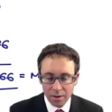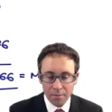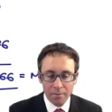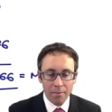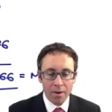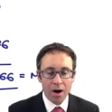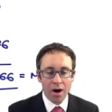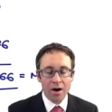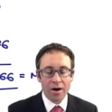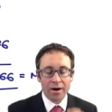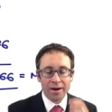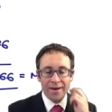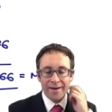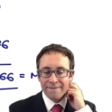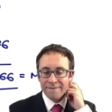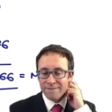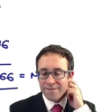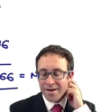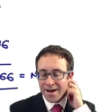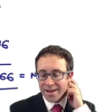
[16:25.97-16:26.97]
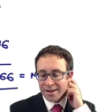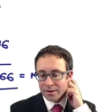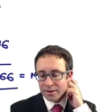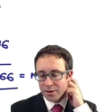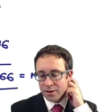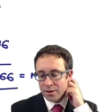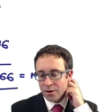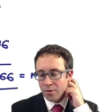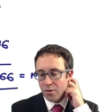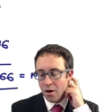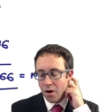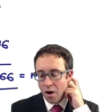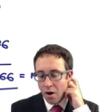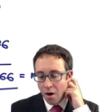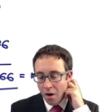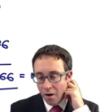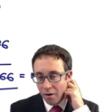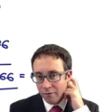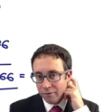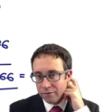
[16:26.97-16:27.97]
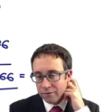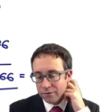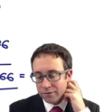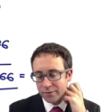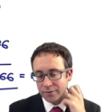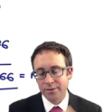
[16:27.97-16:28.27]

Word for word: the market value of